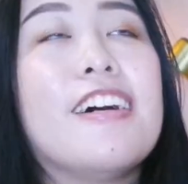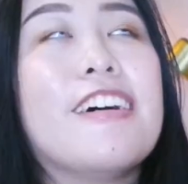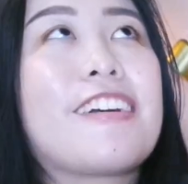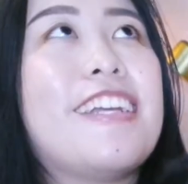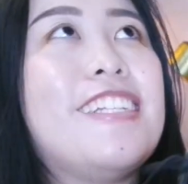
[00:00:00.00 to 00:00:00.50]

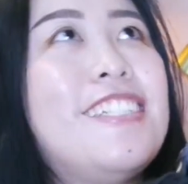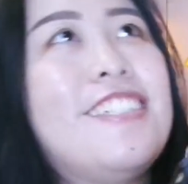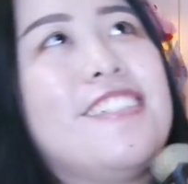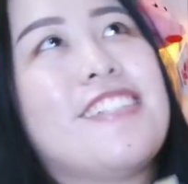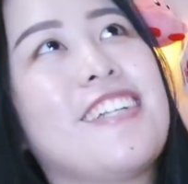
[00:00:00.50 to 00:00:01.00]
Okay, these
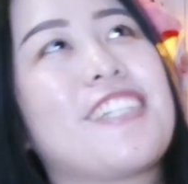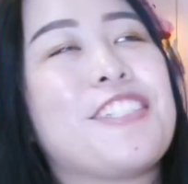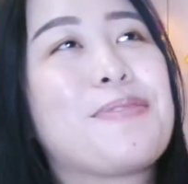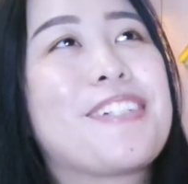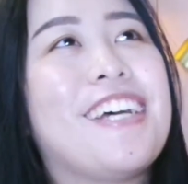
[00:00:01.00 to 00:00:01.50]
shoes are like
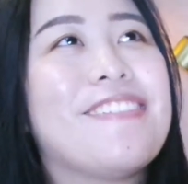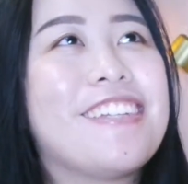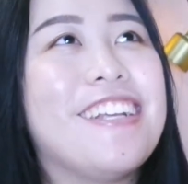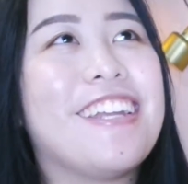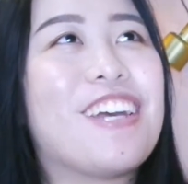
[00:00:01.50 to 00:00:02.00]
super
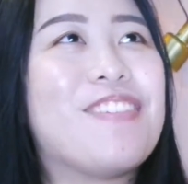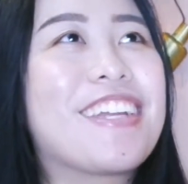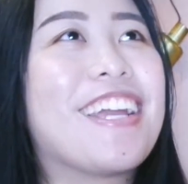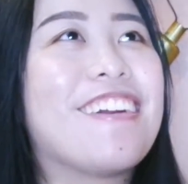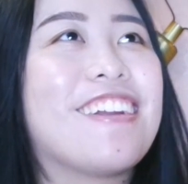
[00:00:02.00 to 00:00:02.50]
heavy and I've
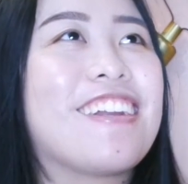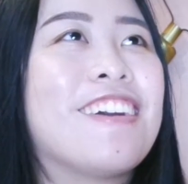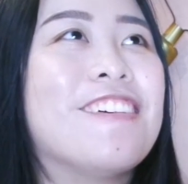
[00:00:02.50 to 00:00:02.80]
been